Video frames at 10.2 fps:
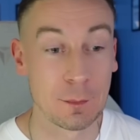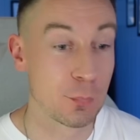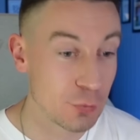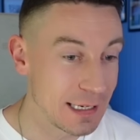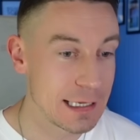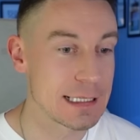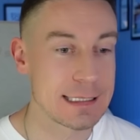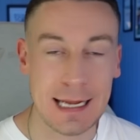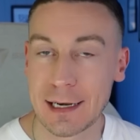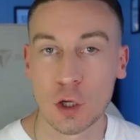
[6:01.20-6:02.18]
a brilliant
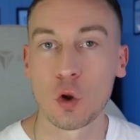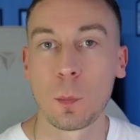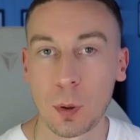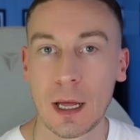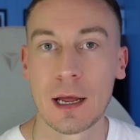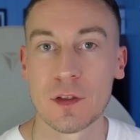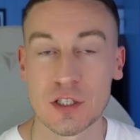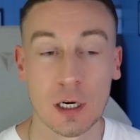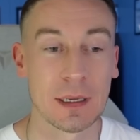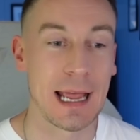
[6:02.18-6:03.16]
technical player that's
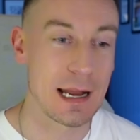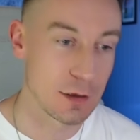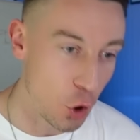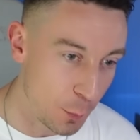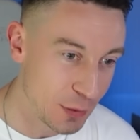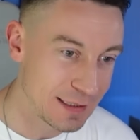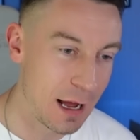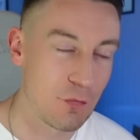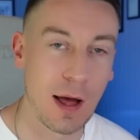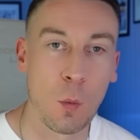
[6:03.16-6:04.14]
going to be getting up and
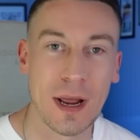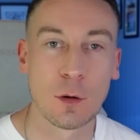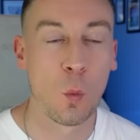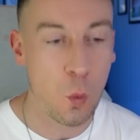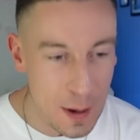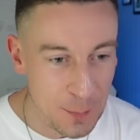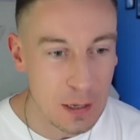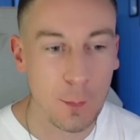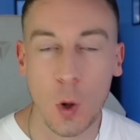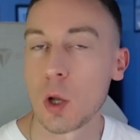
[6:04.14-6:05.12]
down that wing,
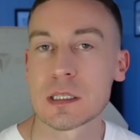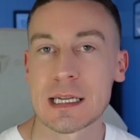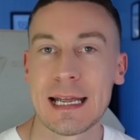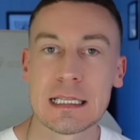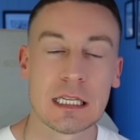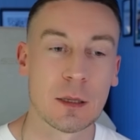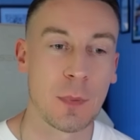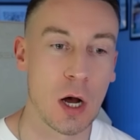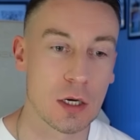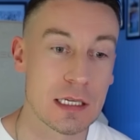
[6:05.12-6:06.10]
whipping balls into the
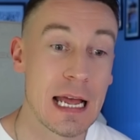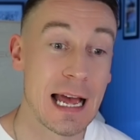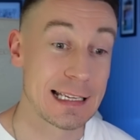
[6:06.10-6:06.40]
box,